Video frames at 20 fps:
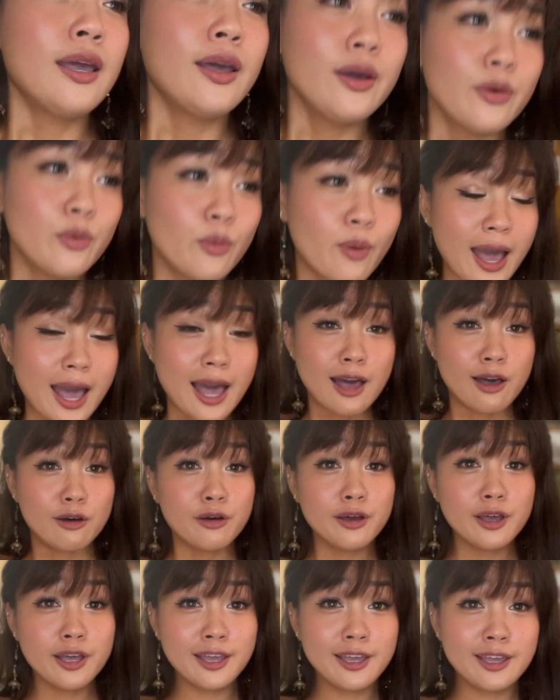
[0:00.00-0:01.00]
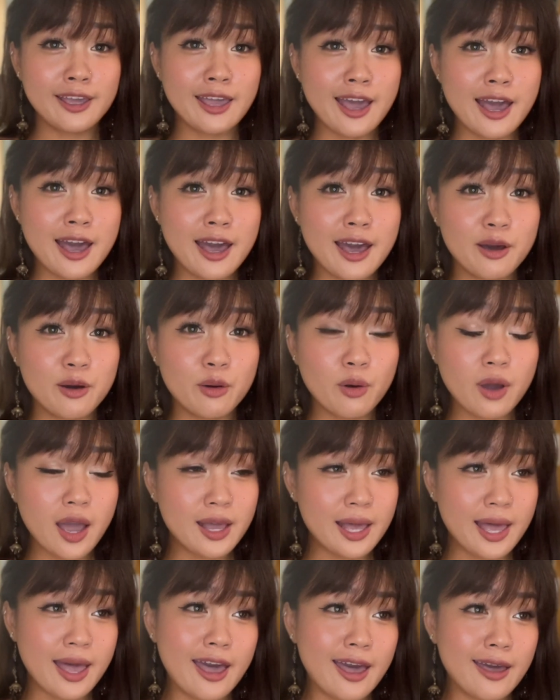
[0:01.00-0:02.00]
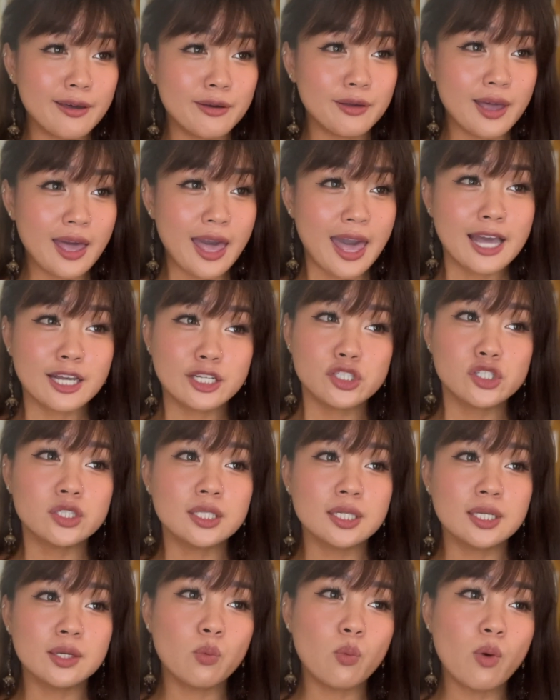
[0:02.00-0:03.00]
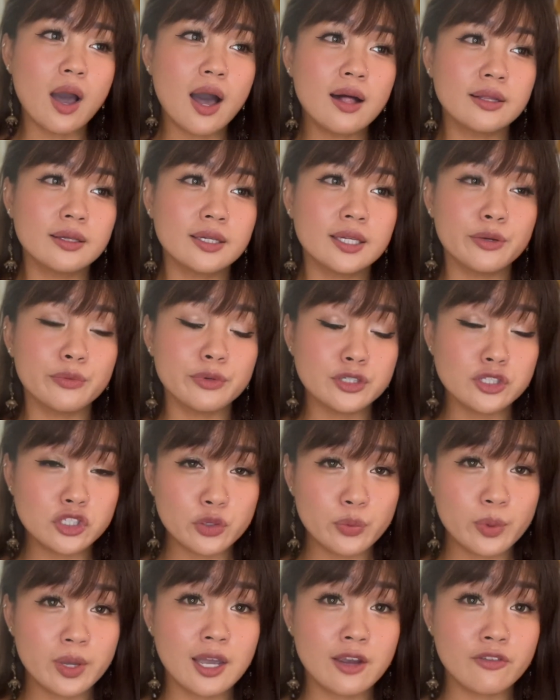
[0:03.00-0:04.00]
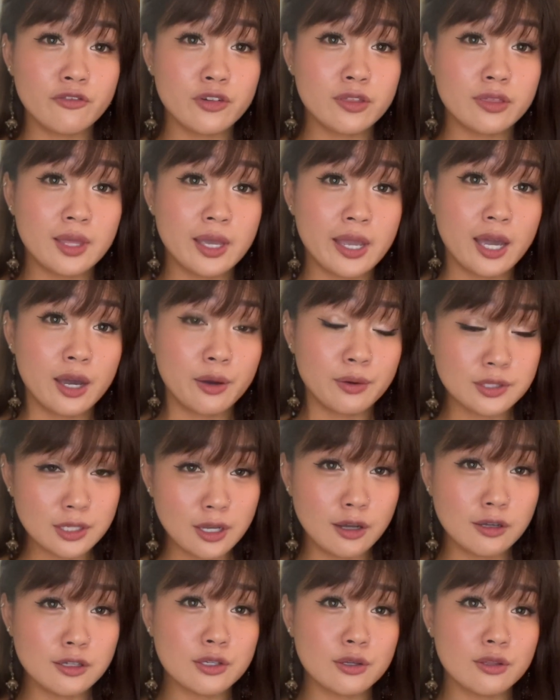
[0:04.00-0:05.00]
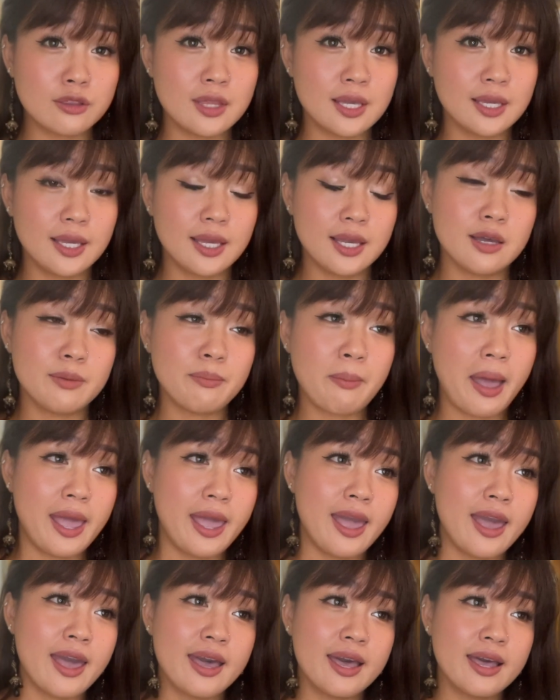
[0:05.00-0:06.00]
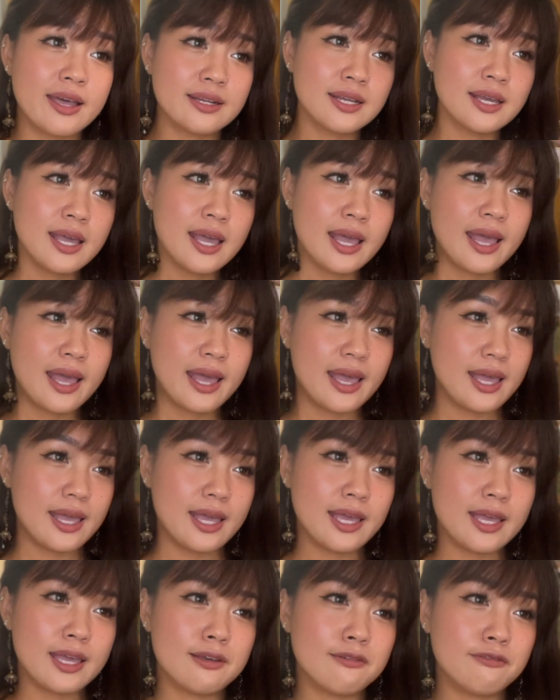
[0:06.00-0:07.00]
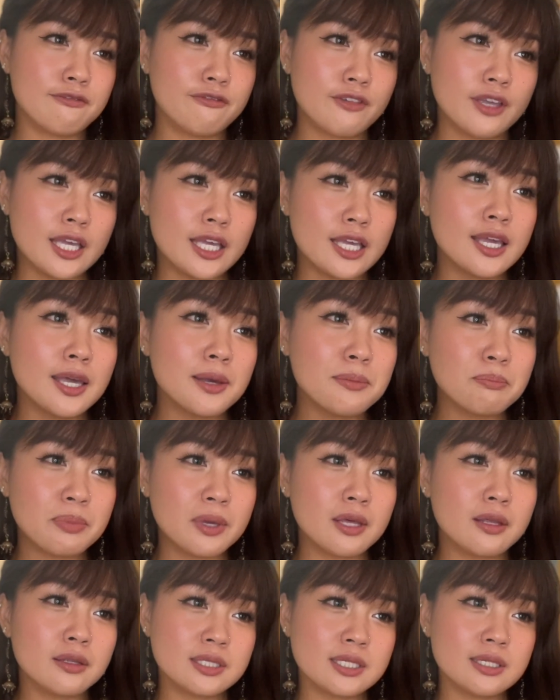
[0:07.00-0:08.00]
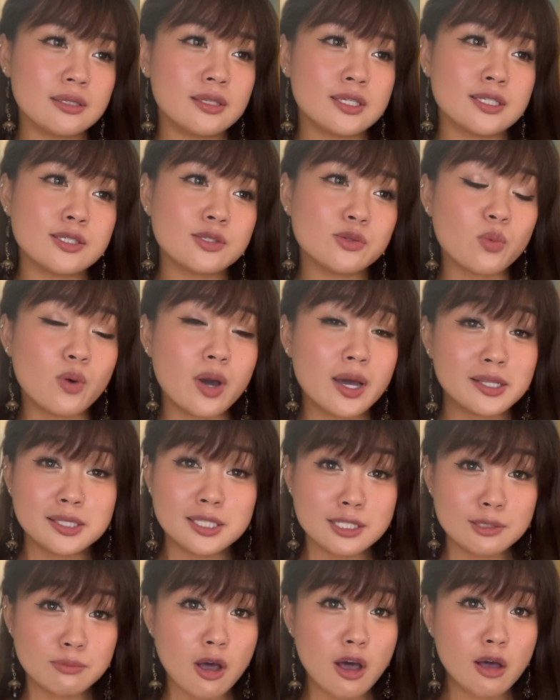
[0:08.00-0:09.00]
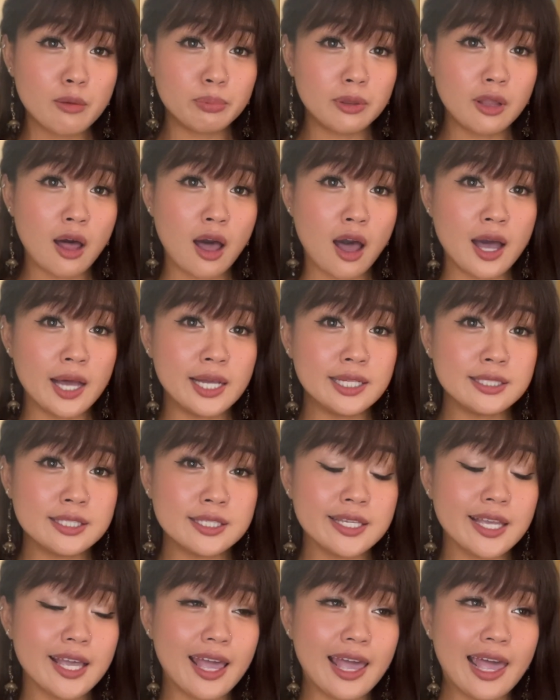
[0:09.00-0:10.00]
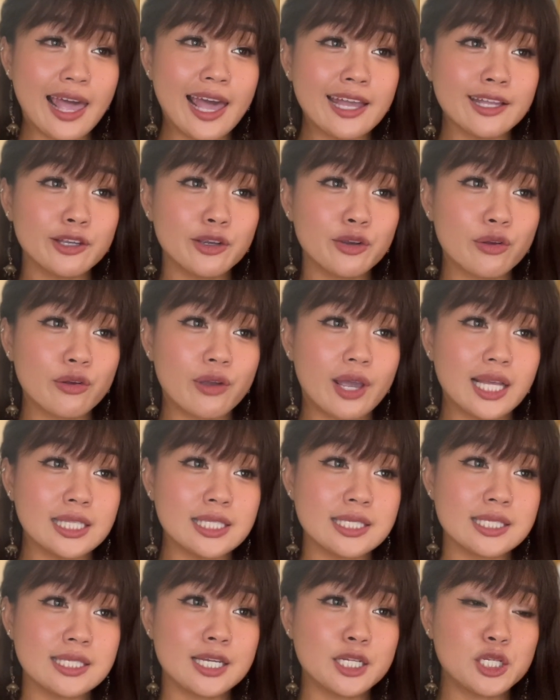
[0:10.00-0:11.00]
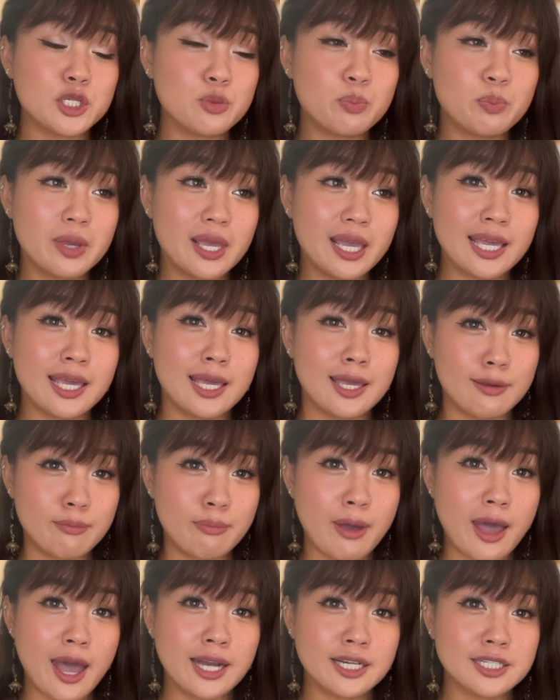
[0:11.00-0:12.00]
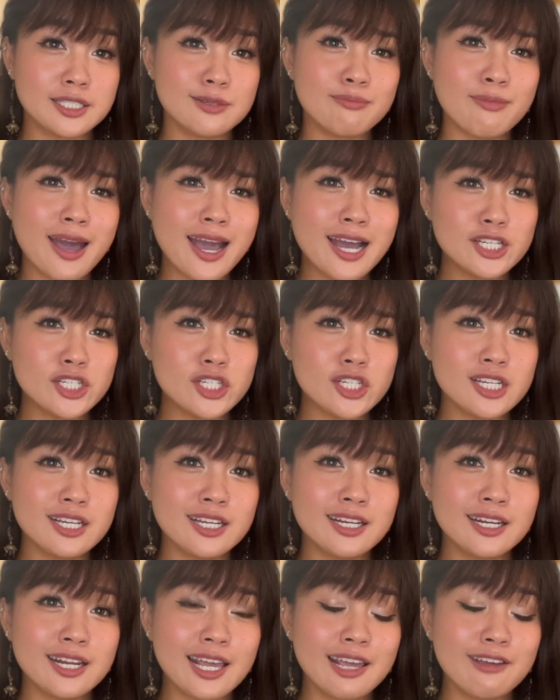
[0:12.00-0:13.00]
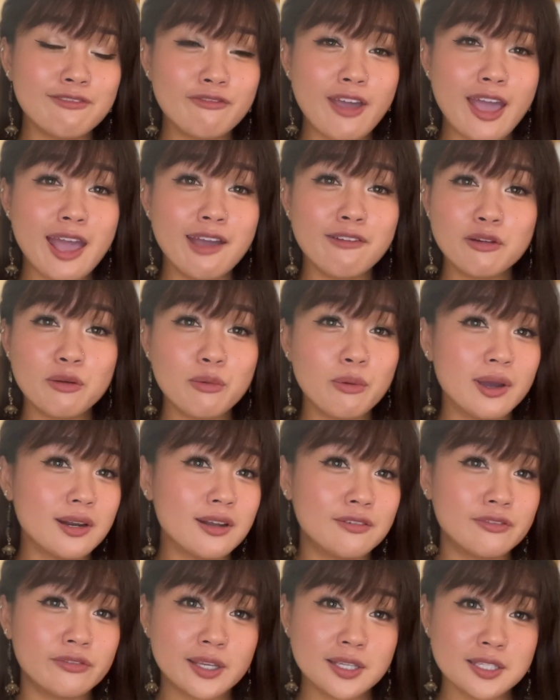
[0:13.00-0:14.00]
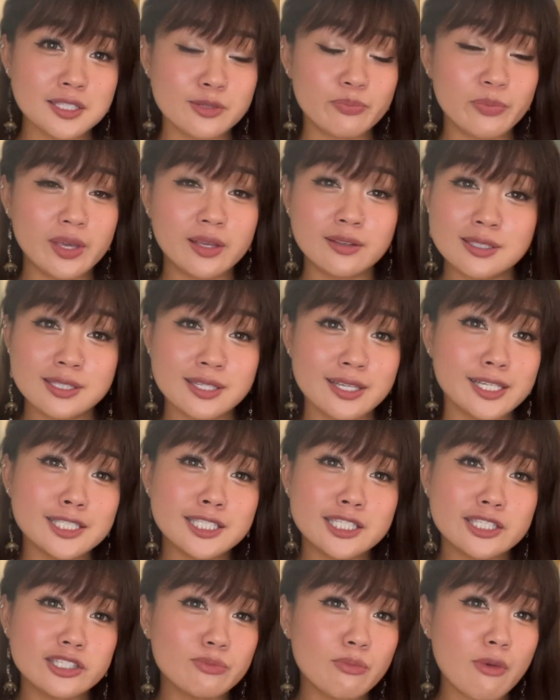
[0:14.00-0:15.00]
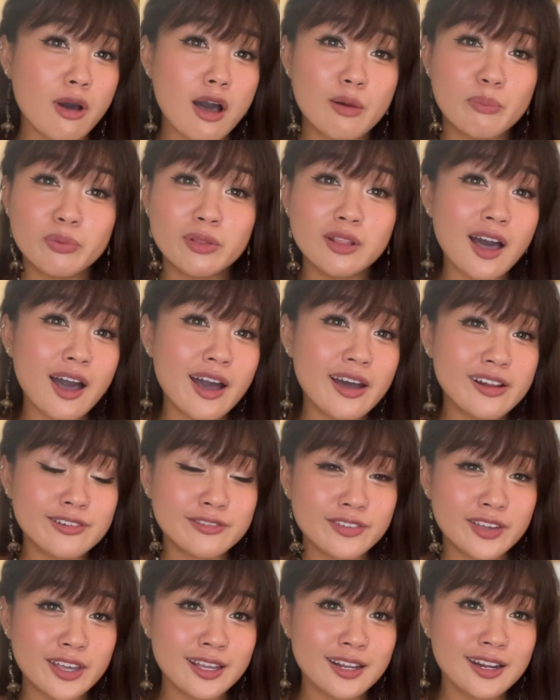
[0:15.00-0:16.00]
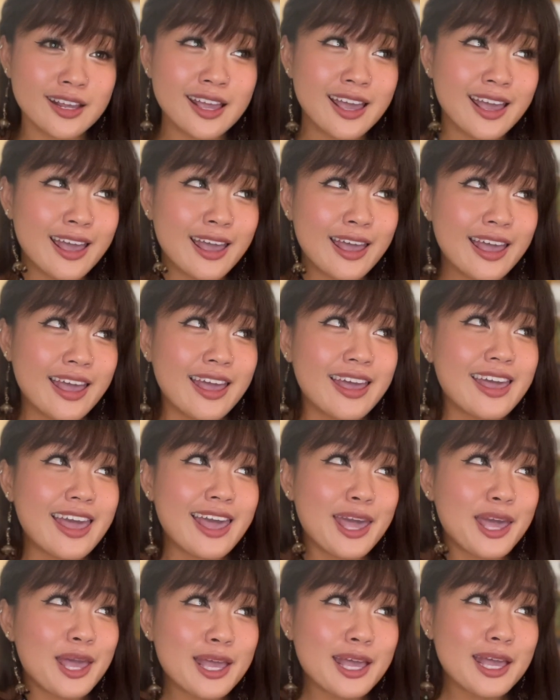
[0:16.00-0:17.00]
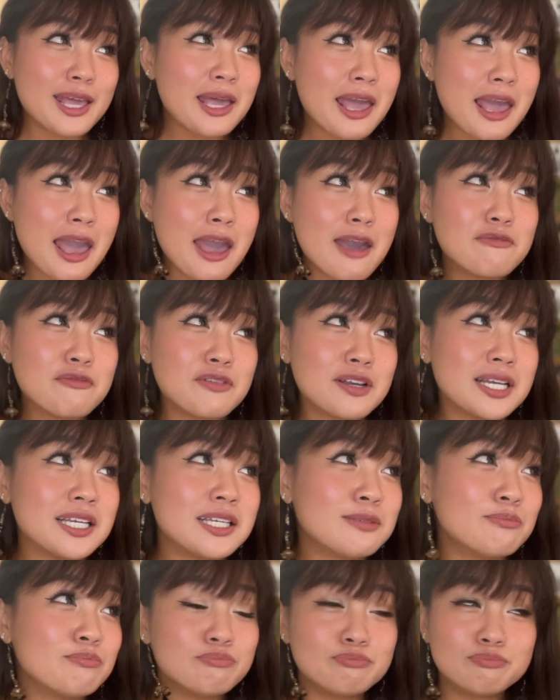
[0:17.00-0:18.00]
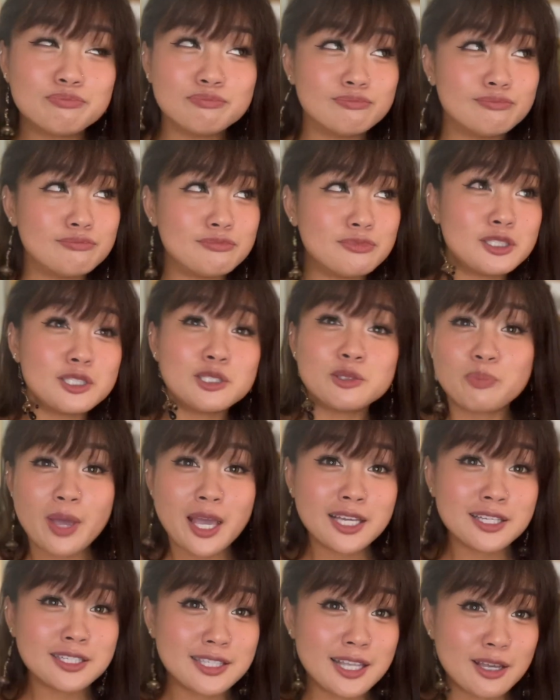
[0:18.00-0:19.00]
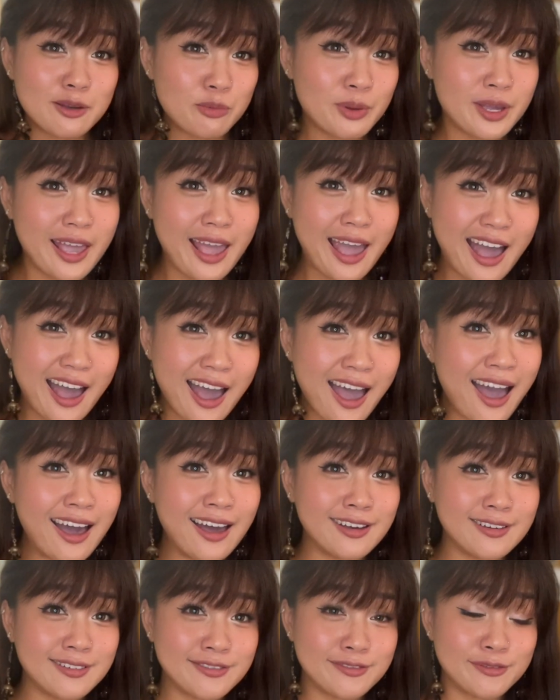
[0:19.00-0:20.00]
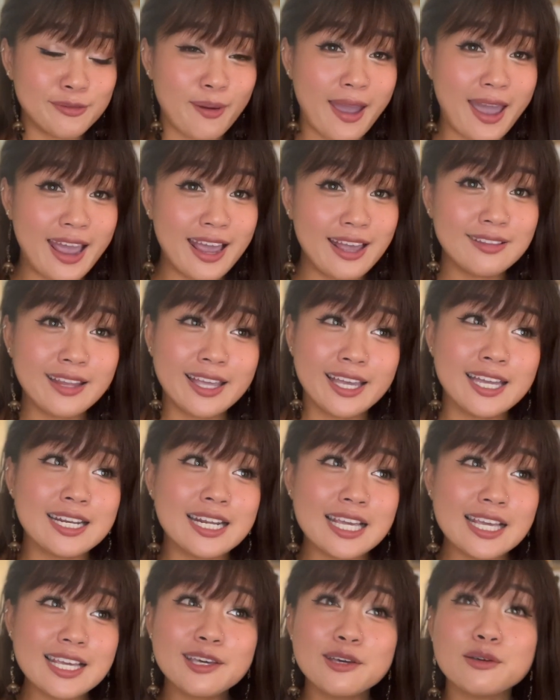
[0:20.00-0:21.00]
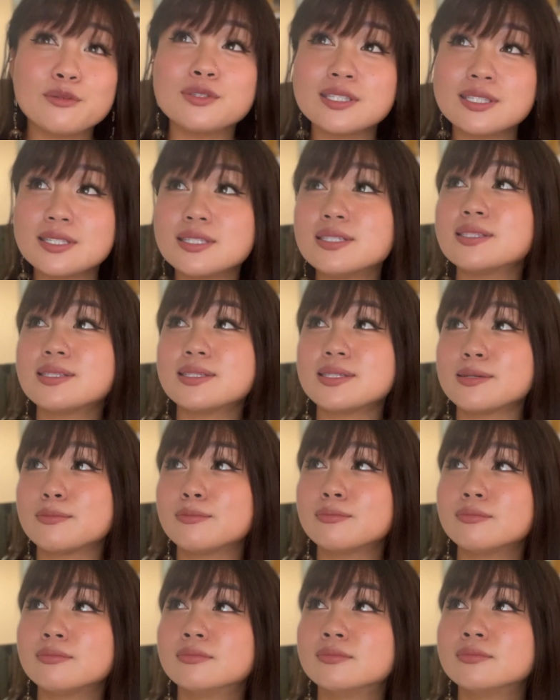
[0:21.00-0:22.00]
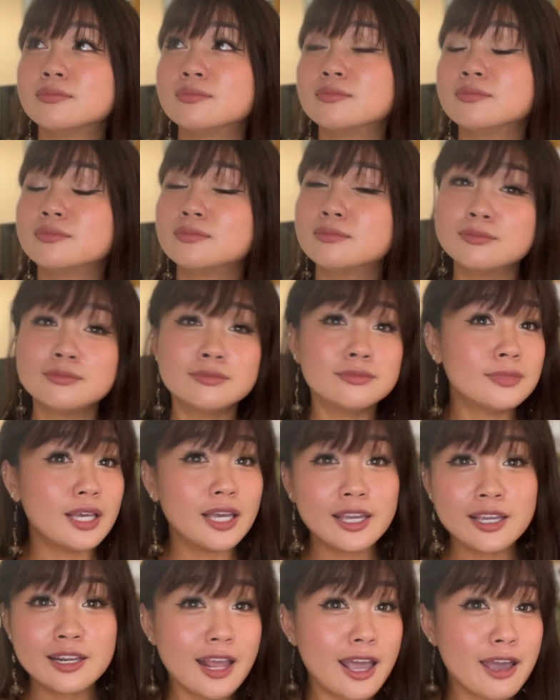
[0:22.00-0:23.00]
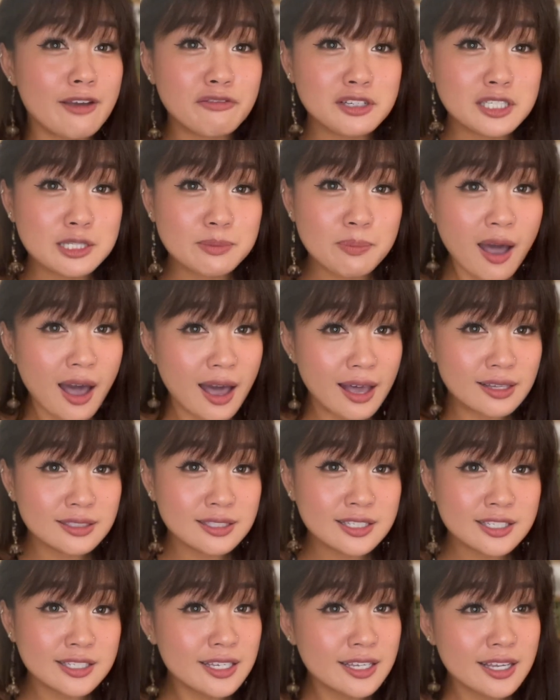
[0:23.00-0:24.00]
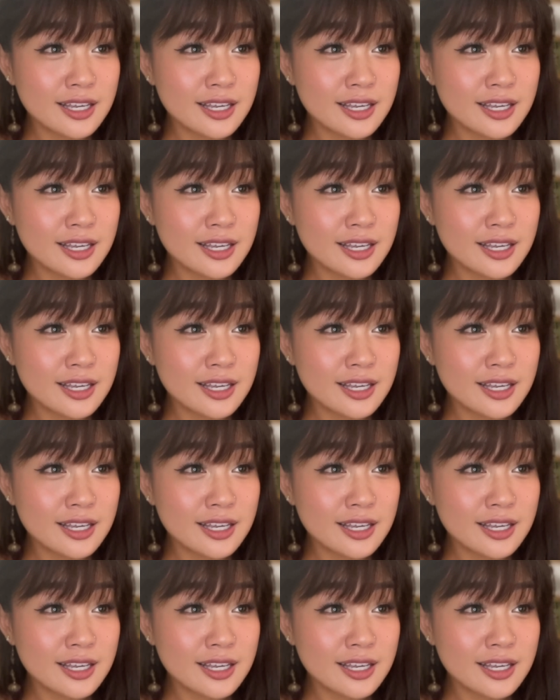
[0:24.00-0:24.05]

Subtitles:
Wow, yeah. Actually, while he was doing everything, I was also thinking in my head, if he can build this one small plot and create such big impact, imagine if every one of us builds a small plot of it every space that we have, right? Like an ecosystem in every spot.